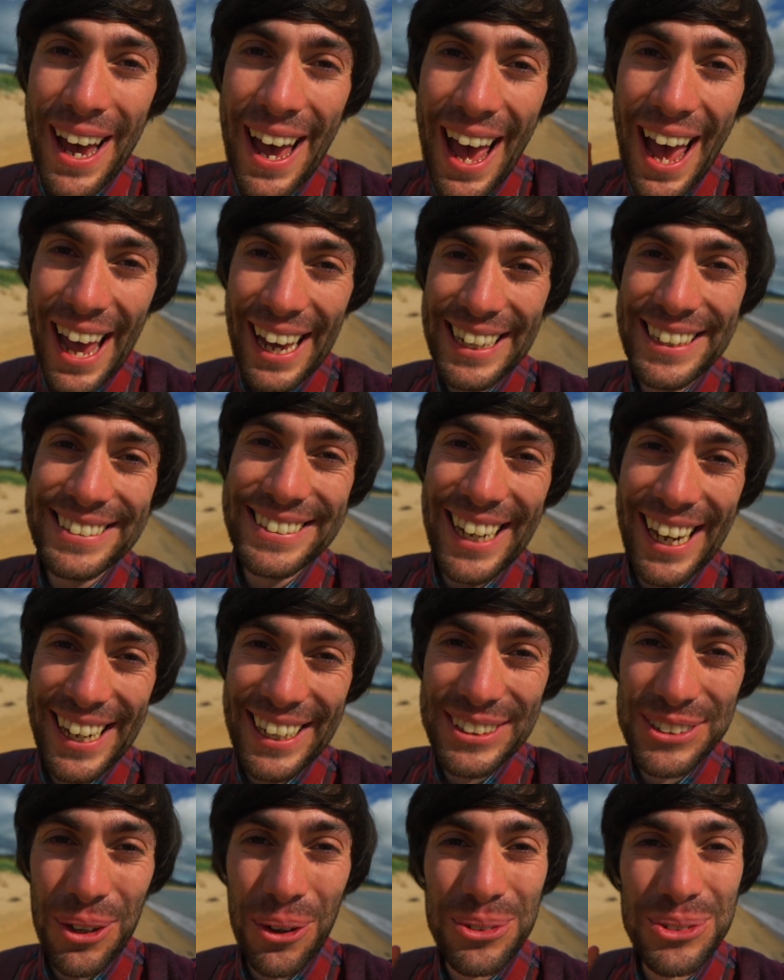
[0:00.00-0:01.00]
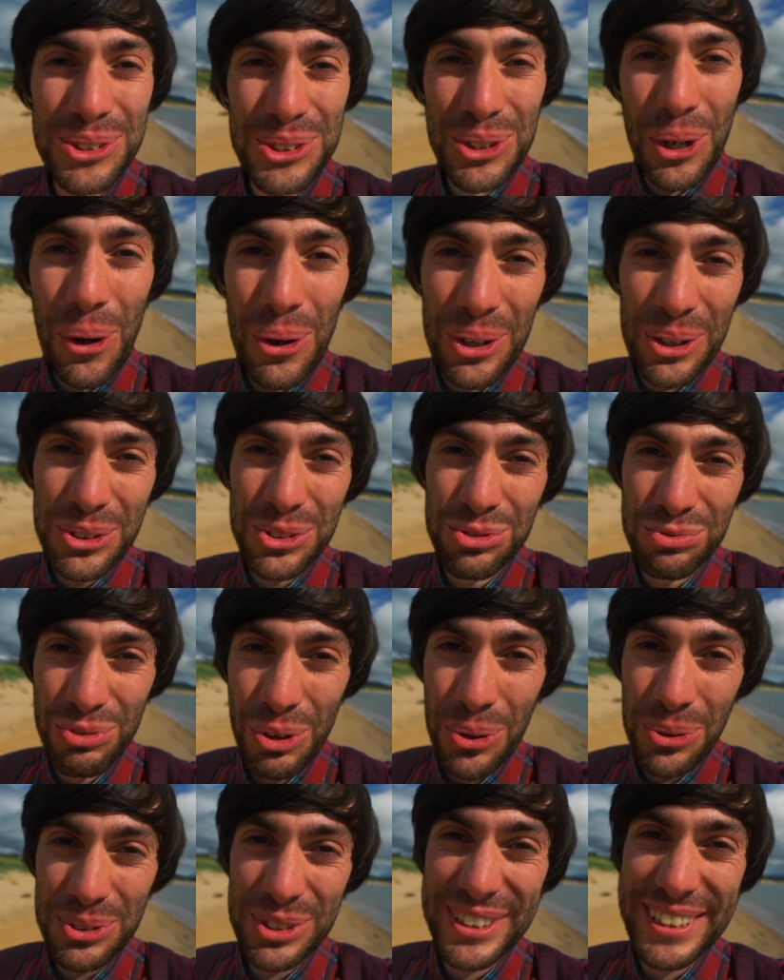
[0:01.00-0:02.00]
8 days on Scotland's
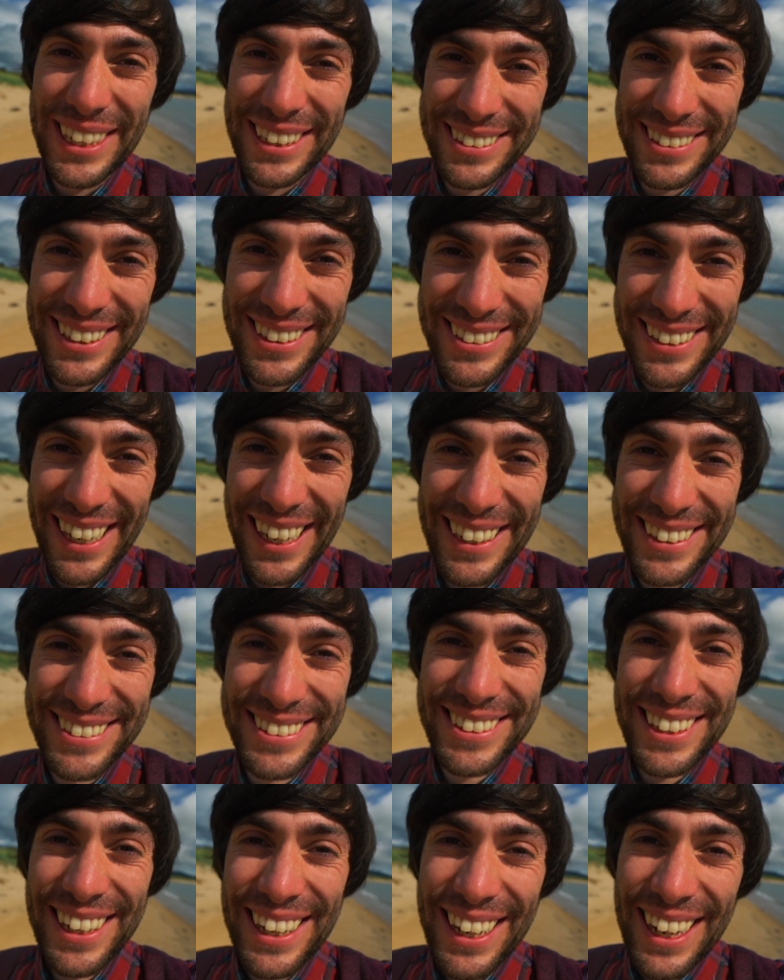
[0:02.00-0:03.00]
Route 66.